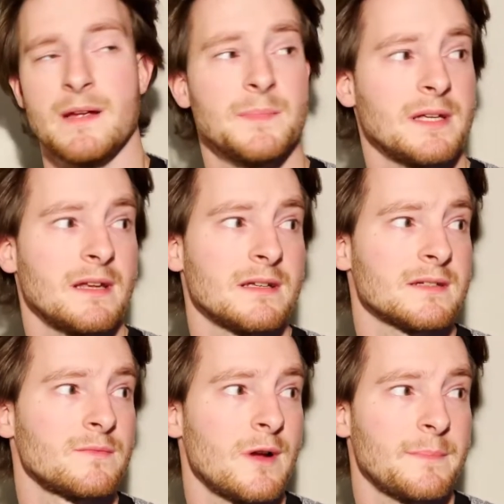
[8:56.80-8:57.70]
be getting
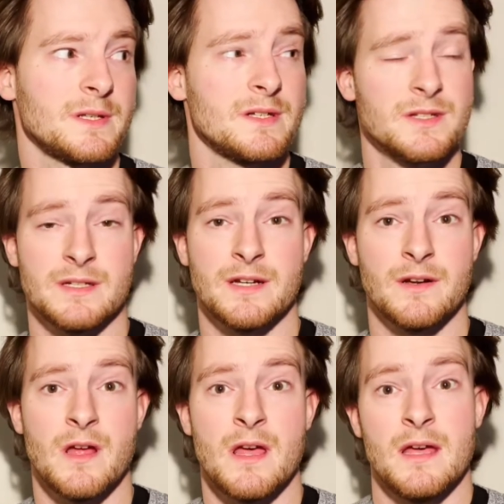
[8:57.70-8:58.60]
some repetition here.
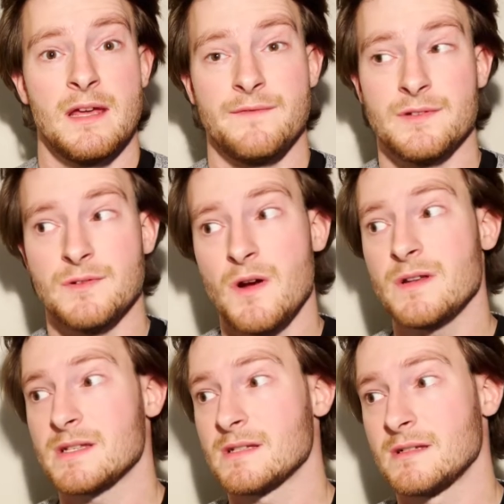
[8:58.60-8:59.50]
If you
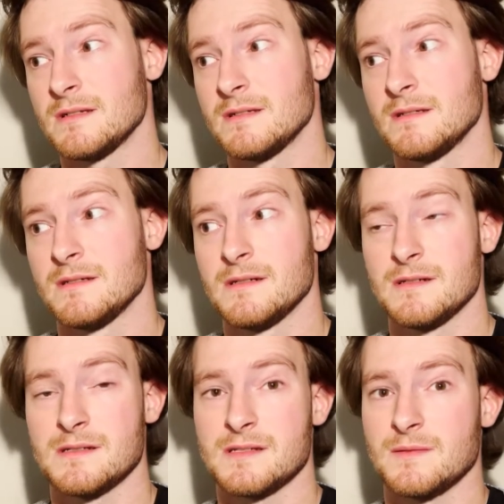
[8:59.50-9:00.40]
notice
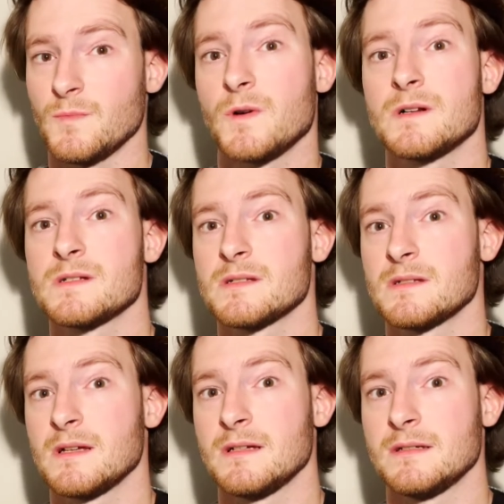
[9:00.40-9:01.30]
some words
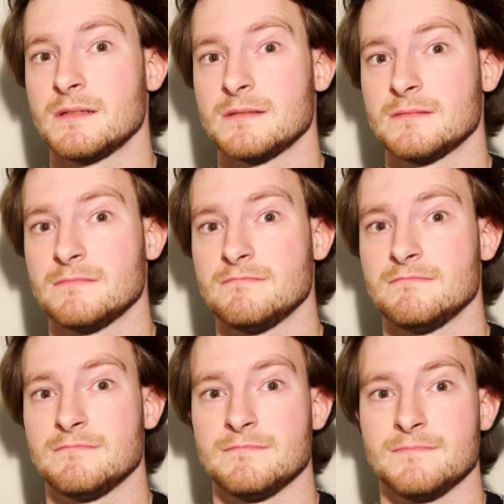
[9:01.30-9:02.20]

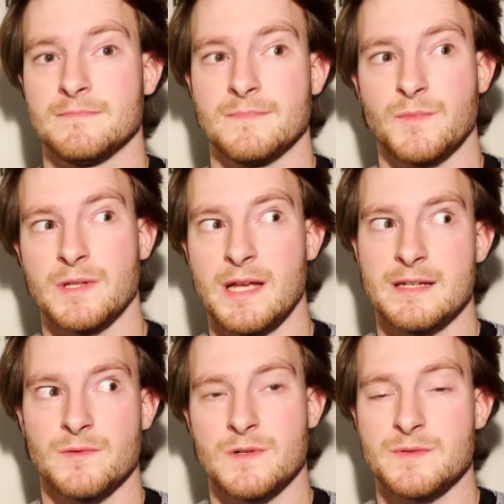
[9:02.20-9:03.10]
relate
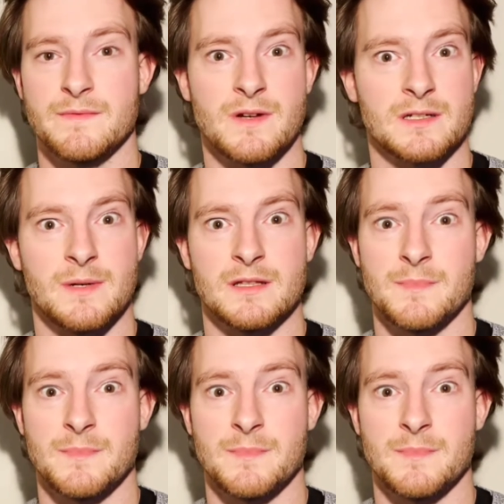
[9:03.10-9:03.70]
to words we've talked about in the